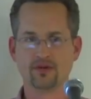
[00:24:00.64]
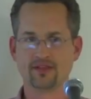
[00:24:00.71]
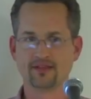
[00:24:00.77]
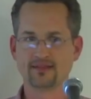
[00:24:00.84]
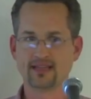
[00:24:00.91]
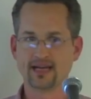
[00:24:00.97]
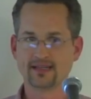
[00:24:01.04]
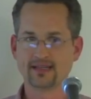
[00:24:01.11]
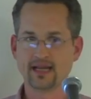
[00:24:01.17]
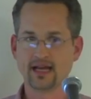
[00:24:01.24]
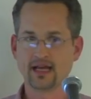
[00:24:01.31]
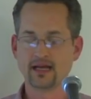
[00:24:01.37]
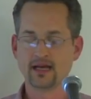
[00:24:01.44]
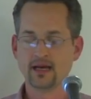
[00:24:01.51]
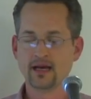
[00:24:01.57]
with it that
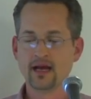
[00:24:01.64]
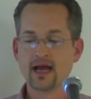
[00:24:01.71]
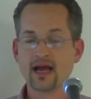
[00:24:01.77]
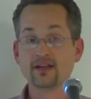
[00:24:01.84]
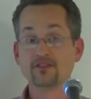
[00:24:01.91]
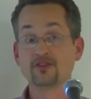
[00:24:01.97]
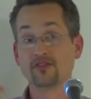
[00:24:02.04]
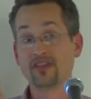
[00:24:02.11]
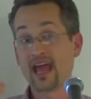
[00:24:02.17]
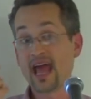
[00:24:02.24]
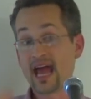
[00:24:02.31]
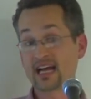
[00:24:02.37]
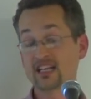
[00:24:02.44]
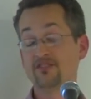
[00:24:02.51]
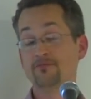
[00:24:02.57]
day. And so the
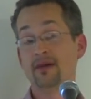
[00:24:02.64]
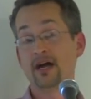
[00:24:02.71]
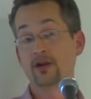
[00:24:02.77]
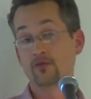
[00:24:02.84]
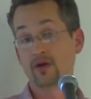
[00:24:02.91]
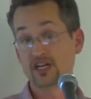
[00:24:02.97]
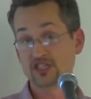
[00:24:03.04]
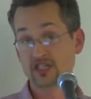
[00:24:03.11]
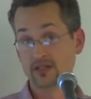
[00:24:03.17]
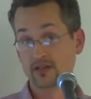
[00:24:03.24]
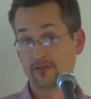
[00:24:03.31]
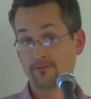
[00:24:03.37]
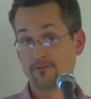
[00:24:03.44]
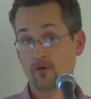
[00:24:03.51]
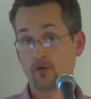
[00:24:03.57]
act of moderation in
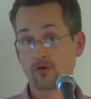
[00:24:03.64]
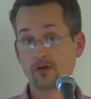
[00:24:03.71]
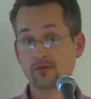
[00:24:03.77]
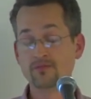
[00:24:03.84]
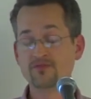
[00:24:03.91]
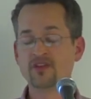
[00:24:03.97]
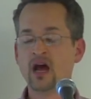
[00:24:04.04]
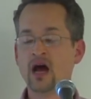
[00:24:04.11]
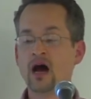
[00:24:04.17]
the forums